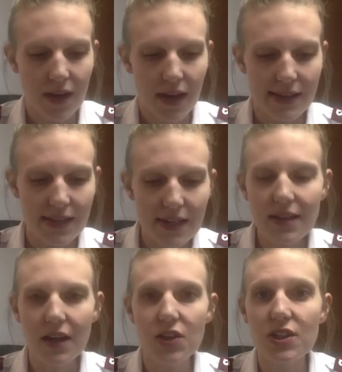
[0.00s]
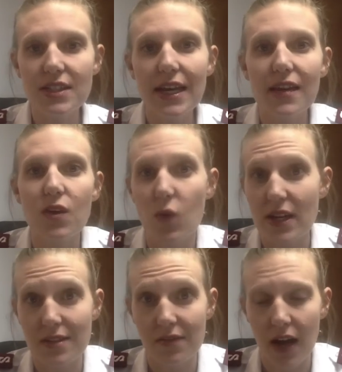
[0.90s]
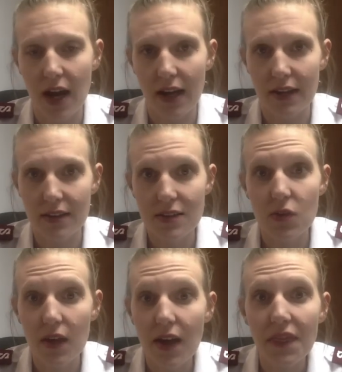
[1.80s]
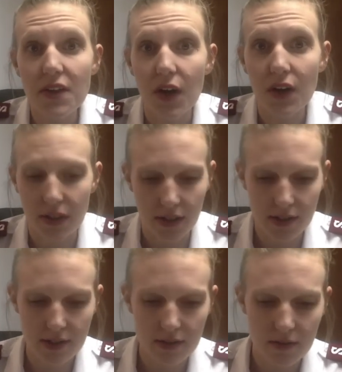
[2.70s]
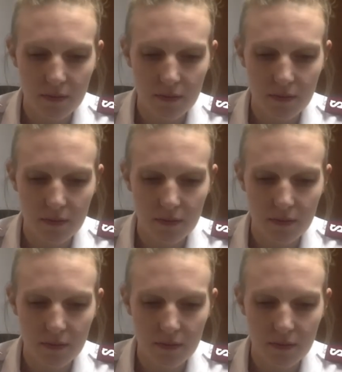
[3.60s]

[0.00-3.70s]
as they didn't understand the ways of God. So they got the darkness.